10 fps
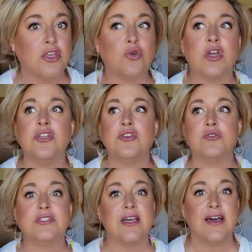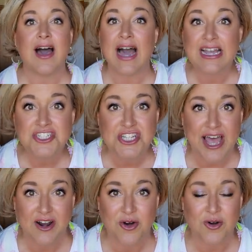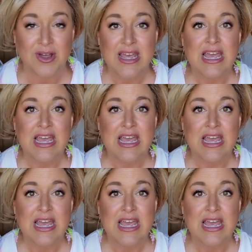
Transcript: You can use eyeshadow.